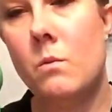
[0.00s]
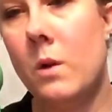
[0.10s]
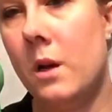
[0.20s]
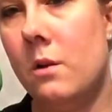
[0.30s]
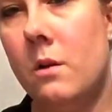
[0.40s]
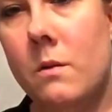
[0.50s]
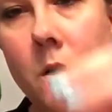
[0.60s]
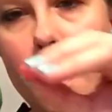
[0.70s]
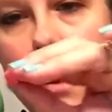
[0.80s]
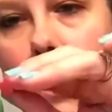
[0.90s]
what you're
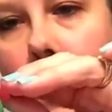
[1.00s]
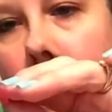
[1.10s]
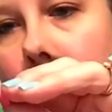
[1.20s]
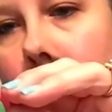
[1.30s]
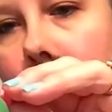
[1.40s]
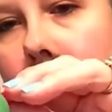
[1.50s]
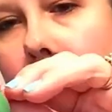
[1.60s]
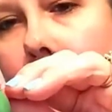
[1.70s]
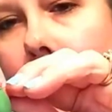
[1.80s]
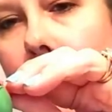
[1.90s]
doing, who you're doing it
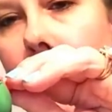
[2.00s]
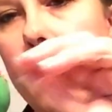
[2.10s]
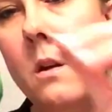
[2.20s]
for,